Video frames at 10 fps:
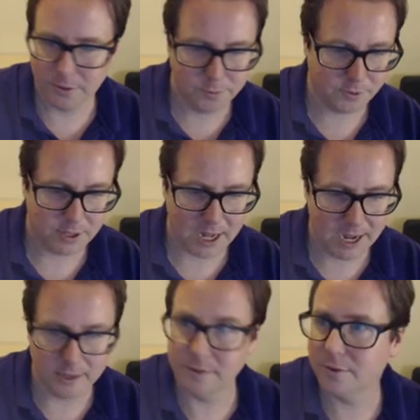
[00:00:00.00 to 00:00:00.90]
Oops.
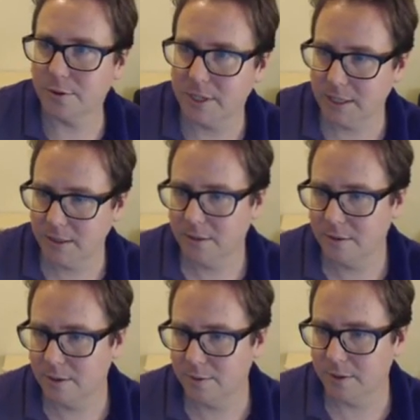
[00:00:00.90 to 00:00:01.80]
Ah, sorry.
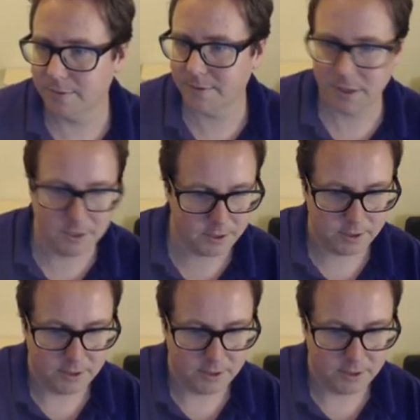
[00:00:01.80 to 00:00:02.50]
No, not fine.